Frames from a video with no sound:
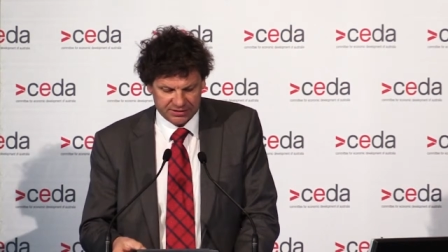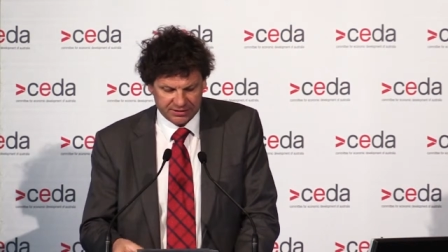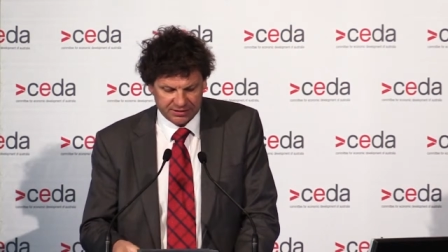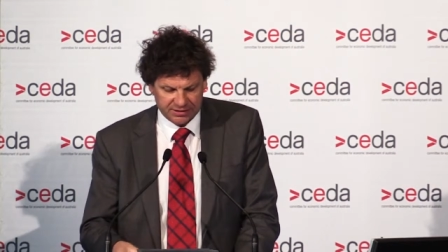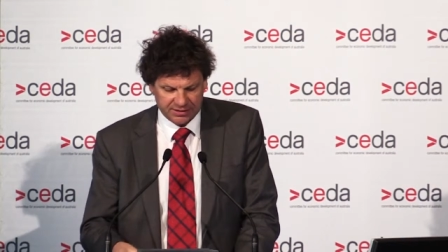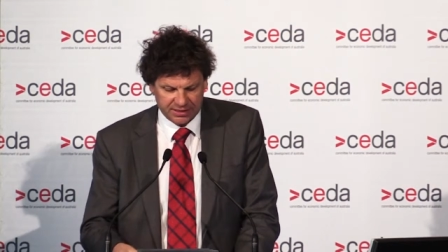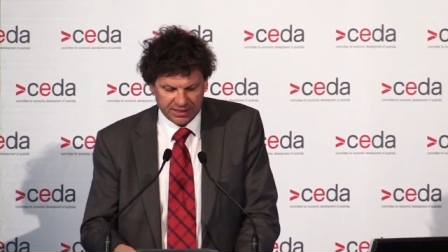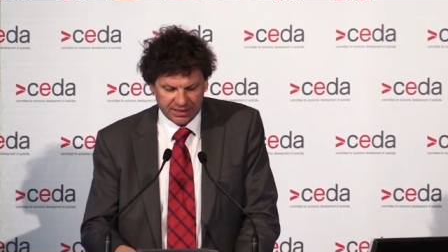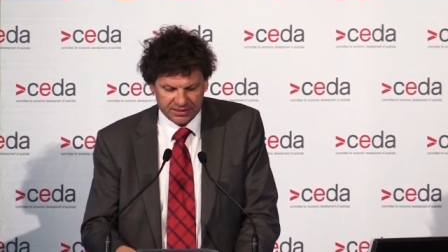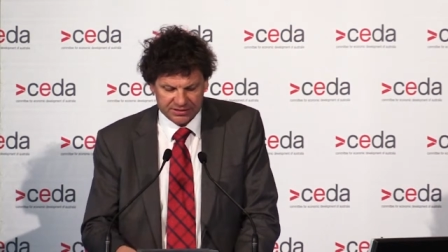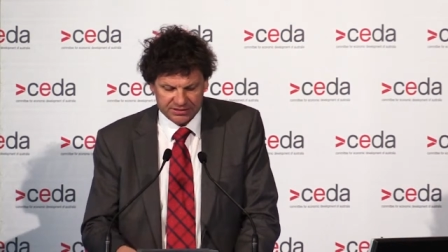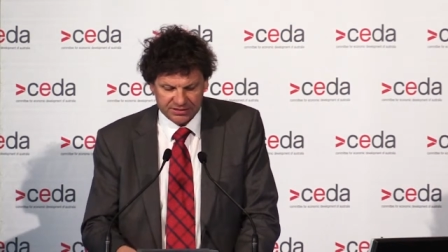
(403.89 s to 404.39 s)

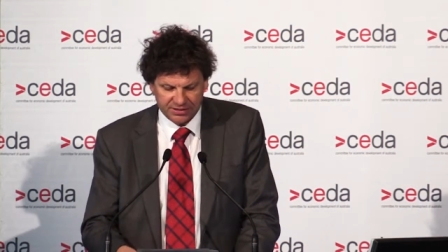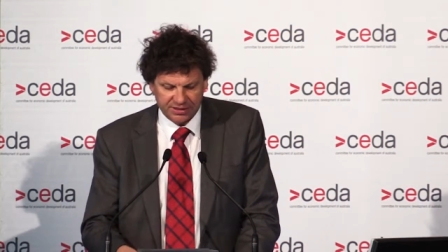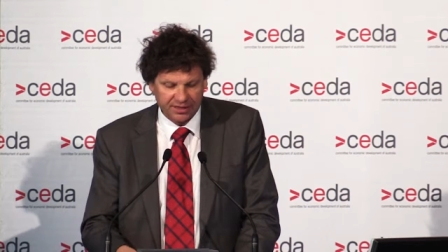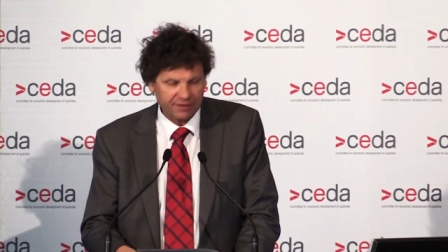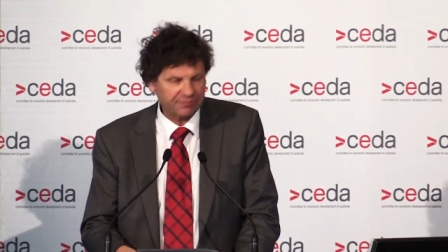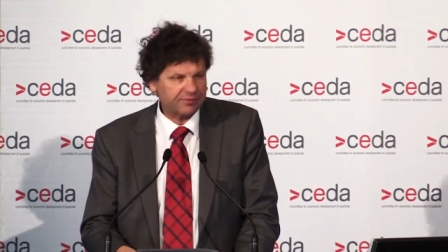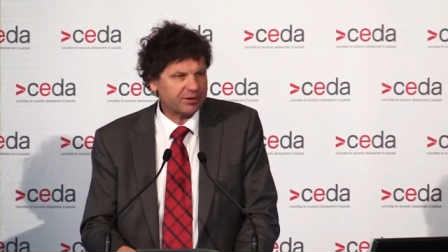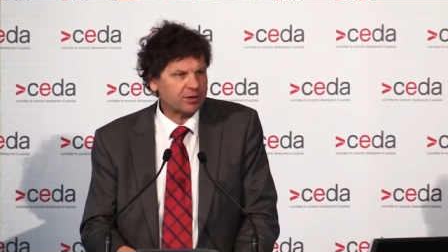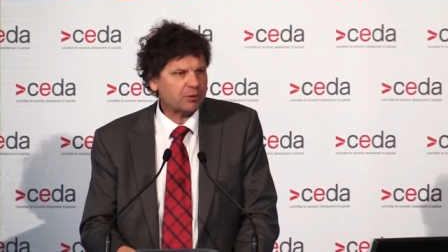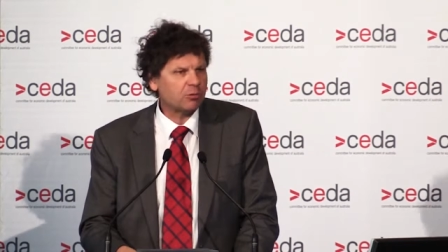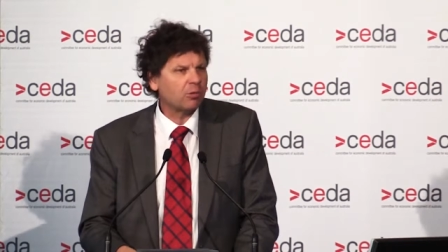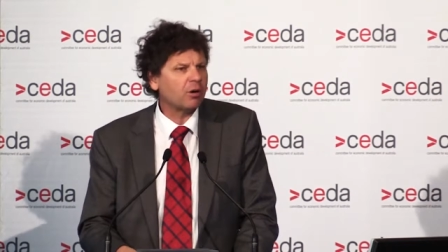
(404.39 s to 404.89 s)
And actually they
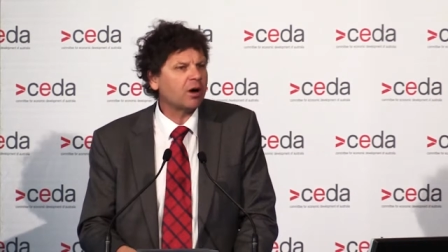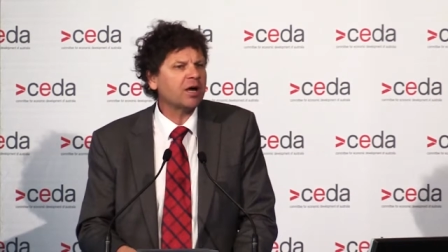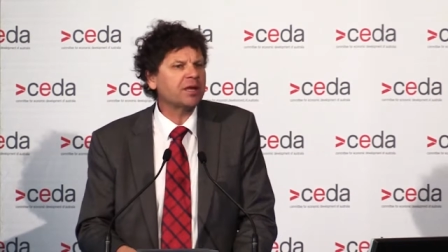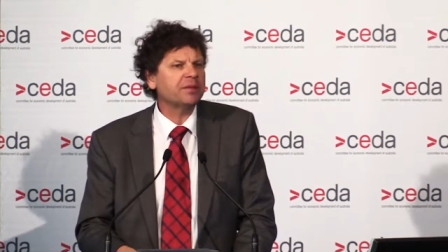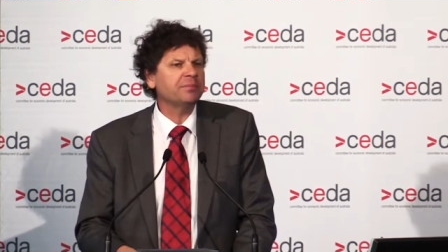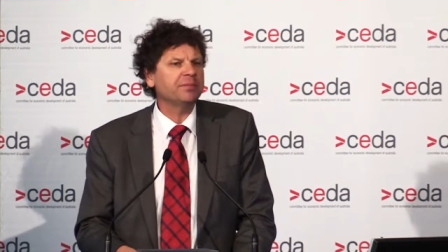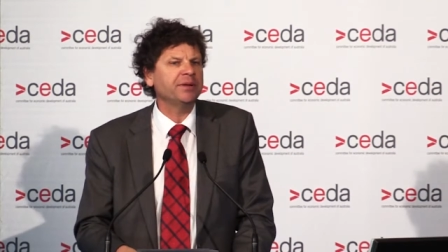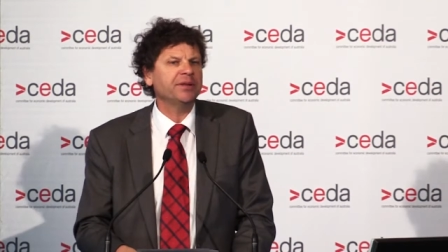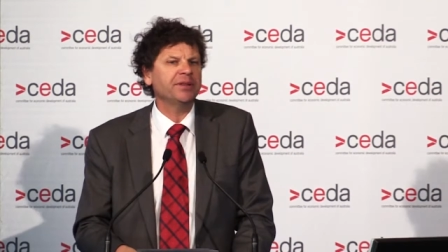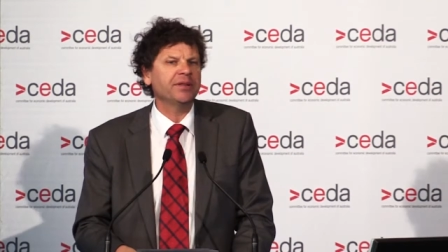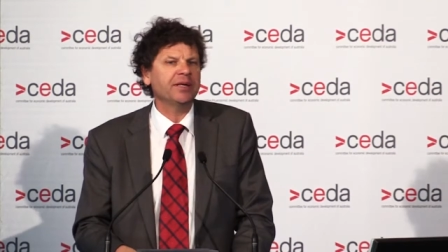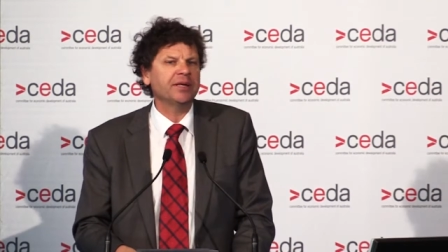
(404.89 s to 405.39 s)

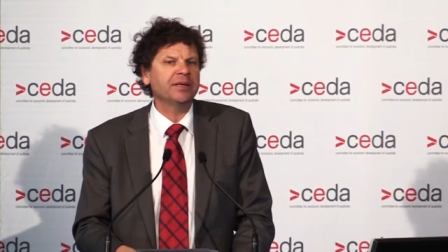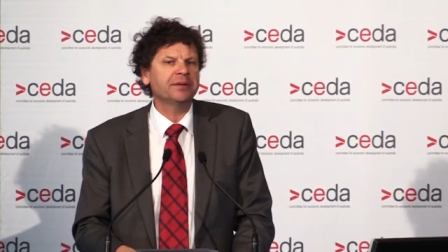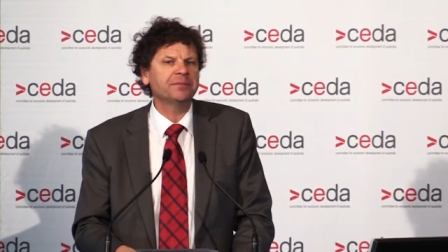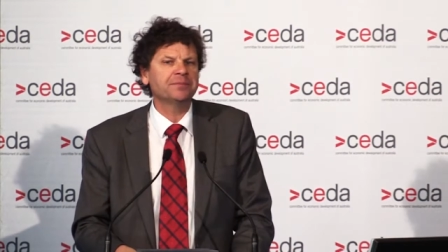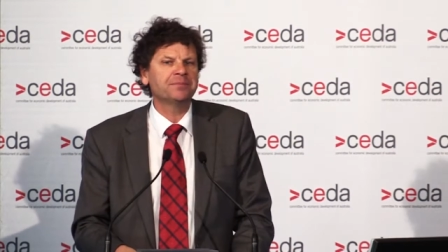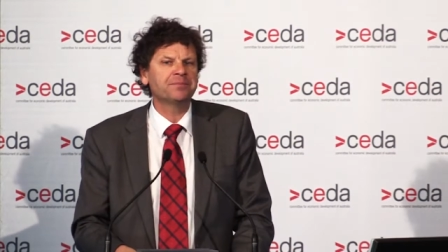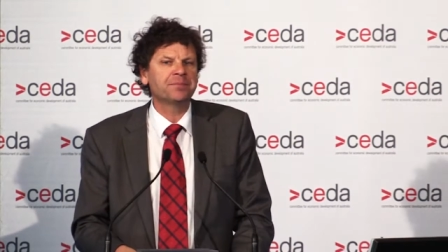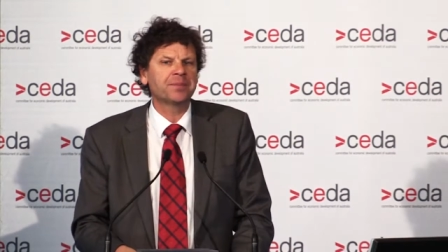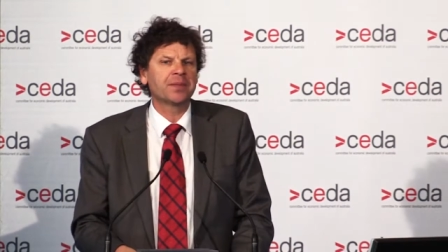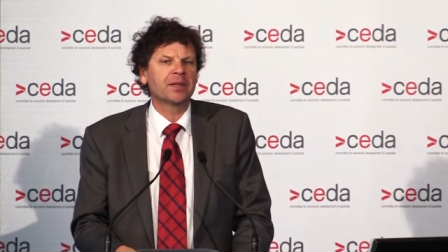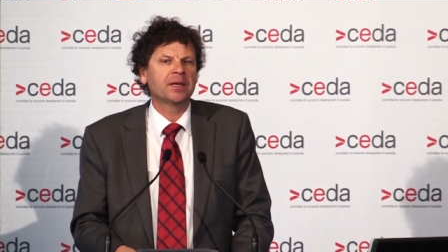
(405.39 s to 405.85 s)
required me then